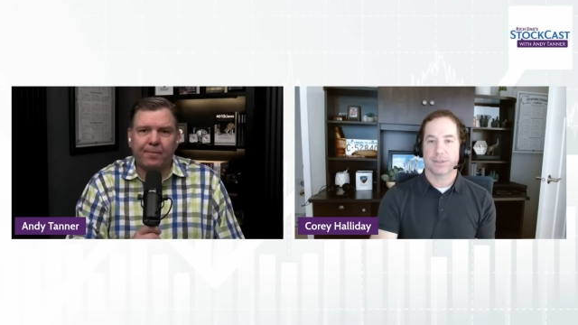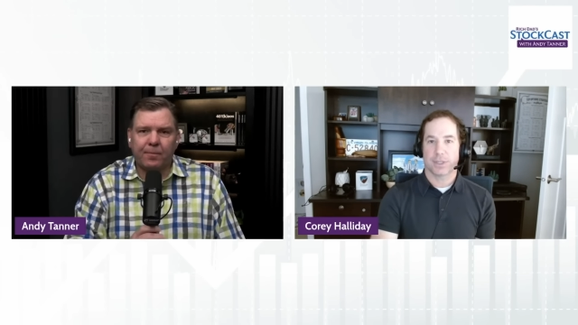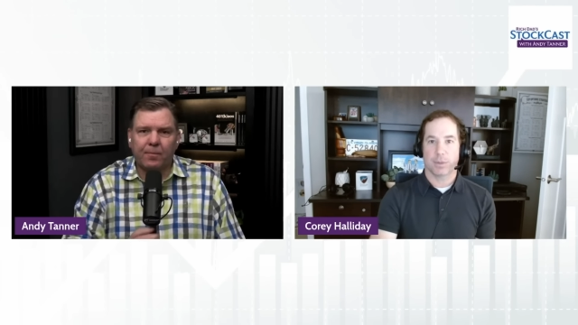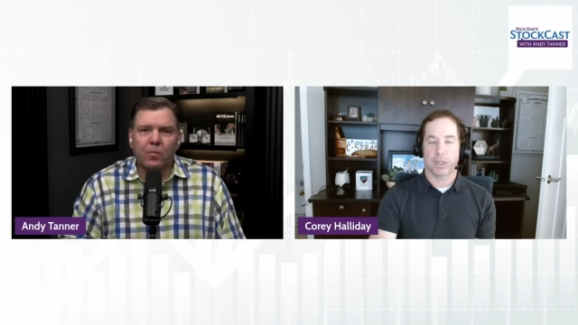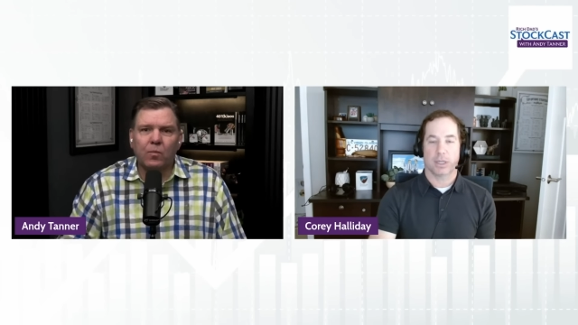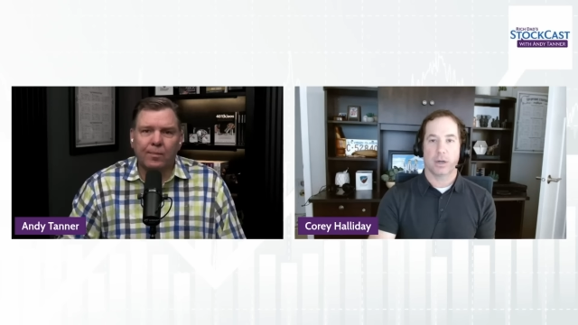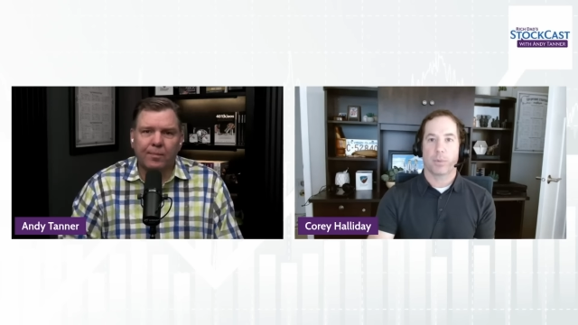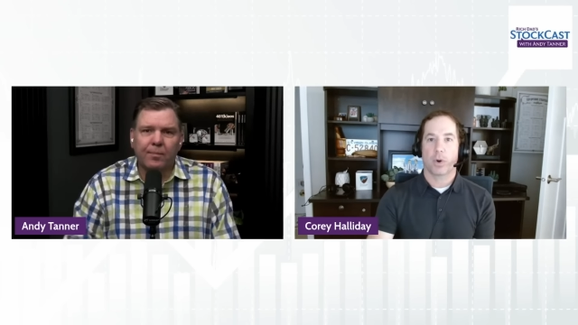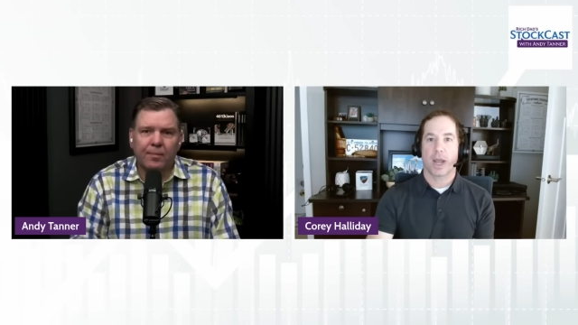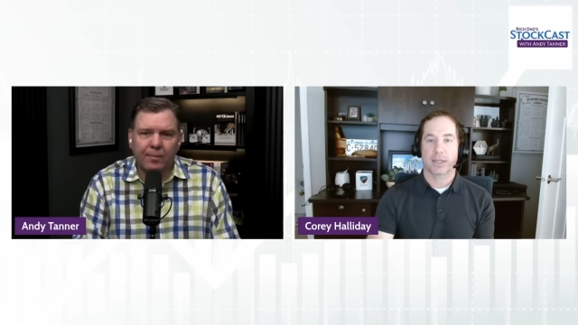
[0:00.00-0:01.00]
Speaker 1: simulator,
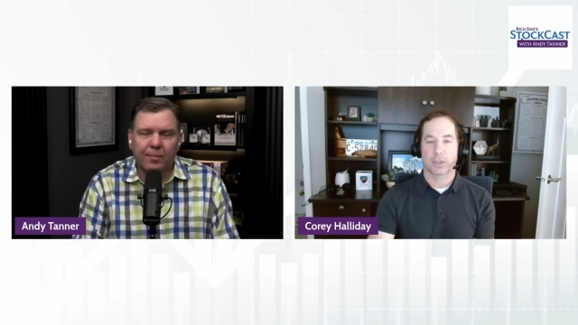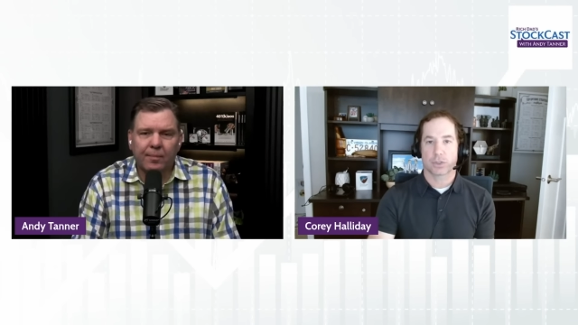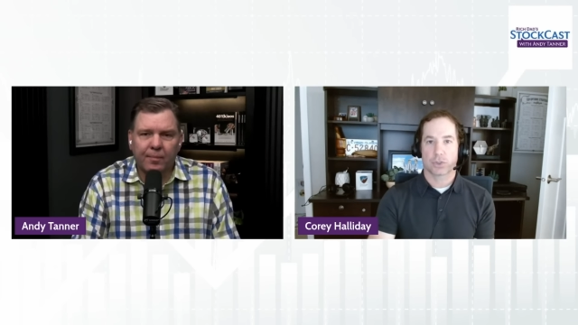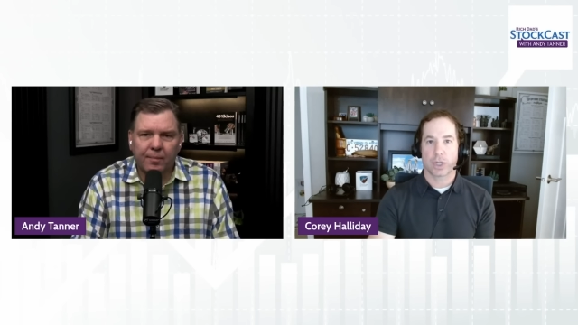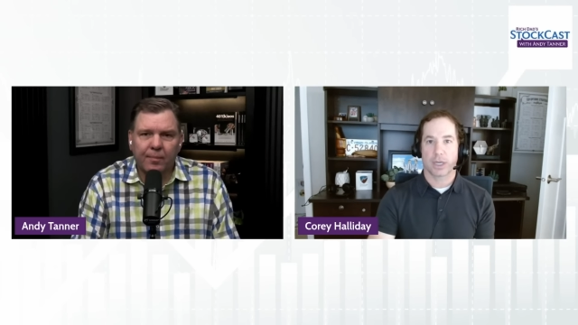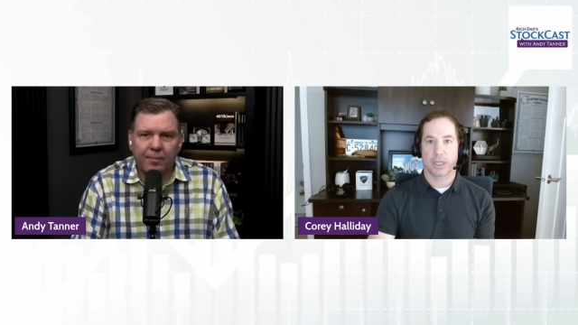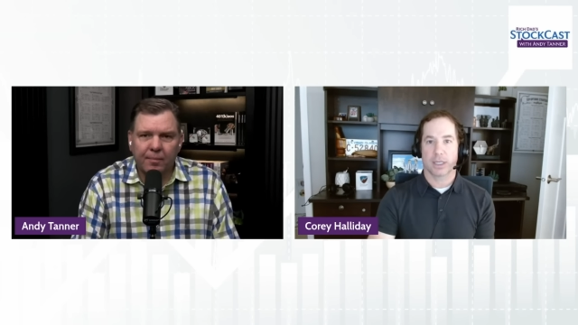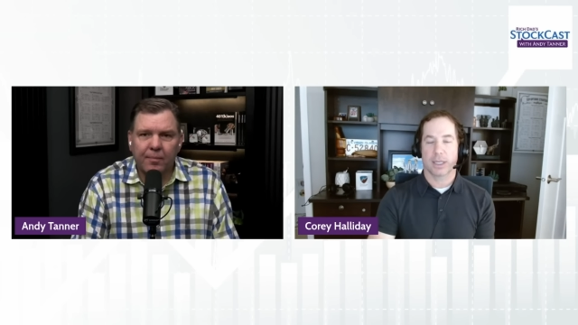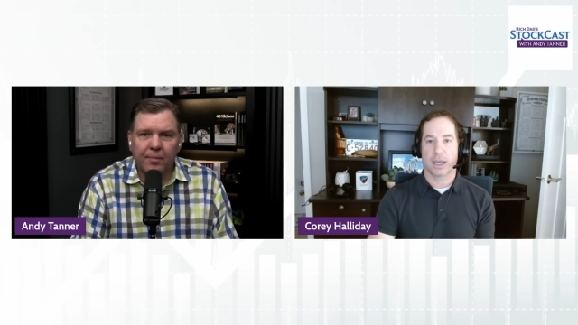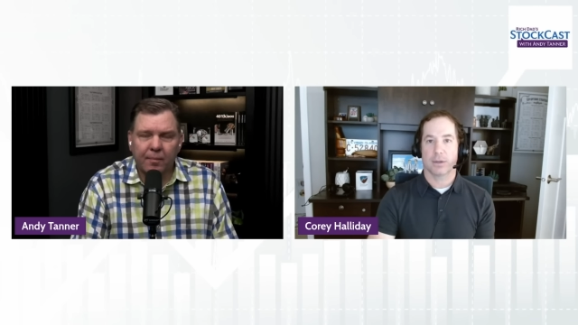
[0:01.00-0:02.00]
practice trading
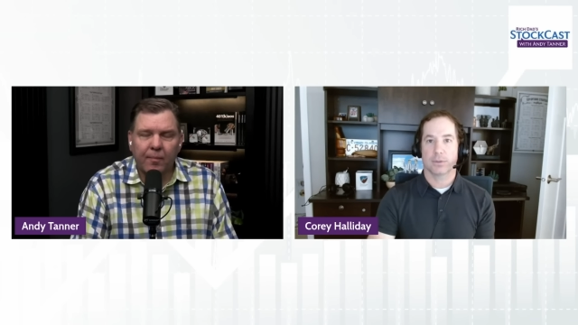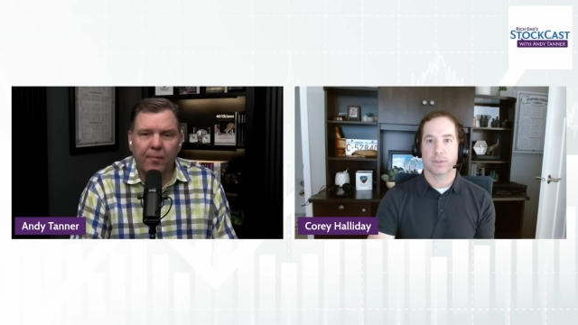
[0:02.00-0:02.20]
account